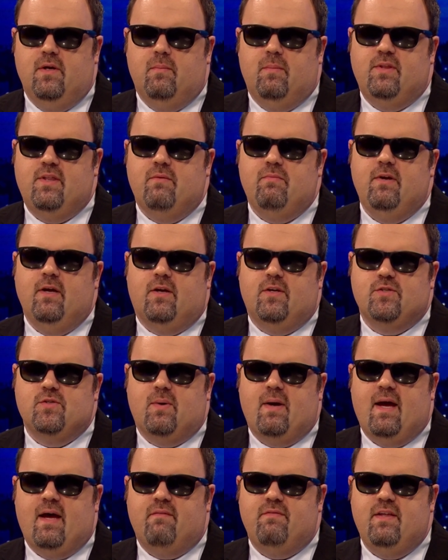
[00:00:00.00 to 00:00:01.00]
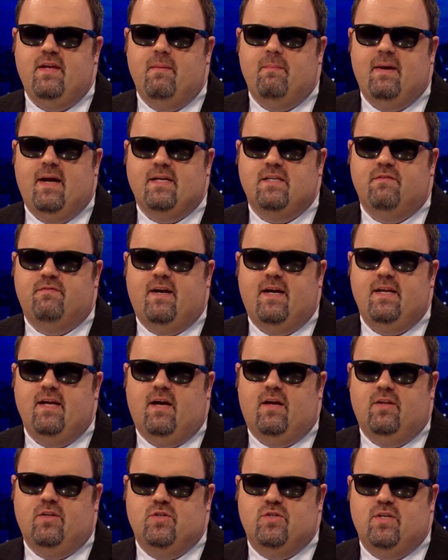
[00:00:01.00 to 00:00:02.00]
But then we also have the impact of
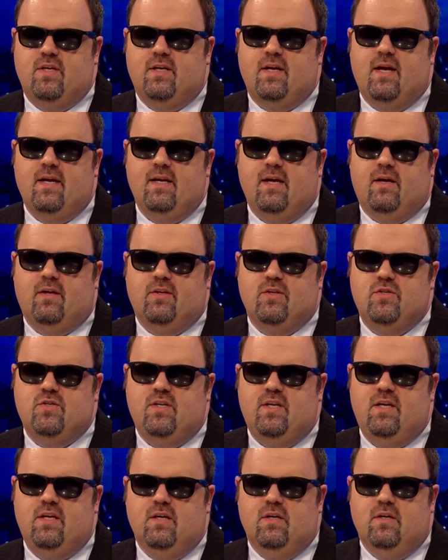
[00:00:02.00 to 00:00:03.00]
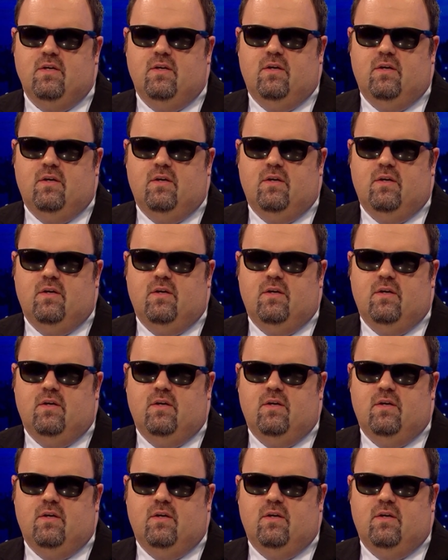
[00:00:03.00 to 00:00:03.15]
ideology, an ideology